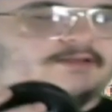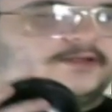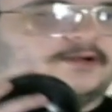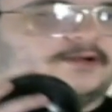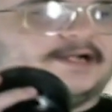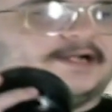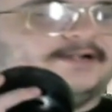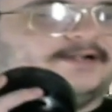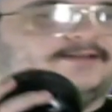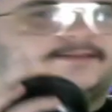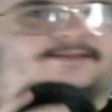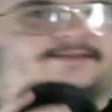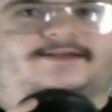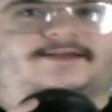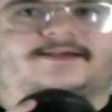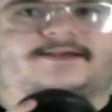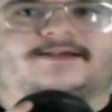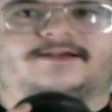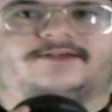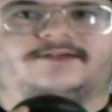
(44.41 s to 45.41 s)
their
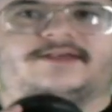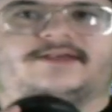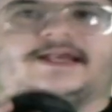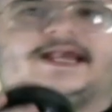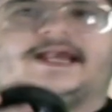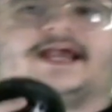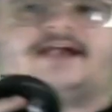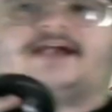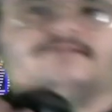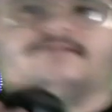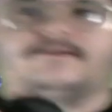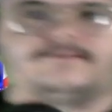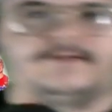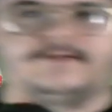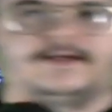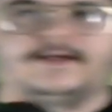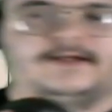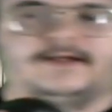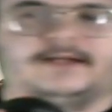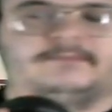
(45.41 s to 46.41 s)
ideas,
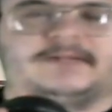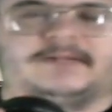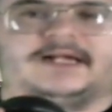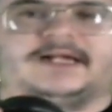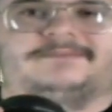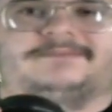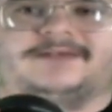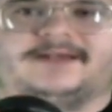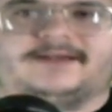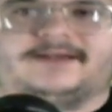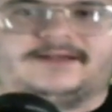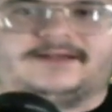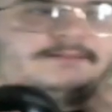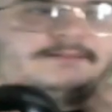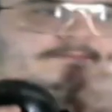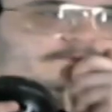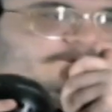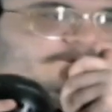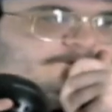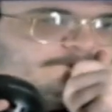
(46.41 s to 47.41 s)
everything, in my opinion.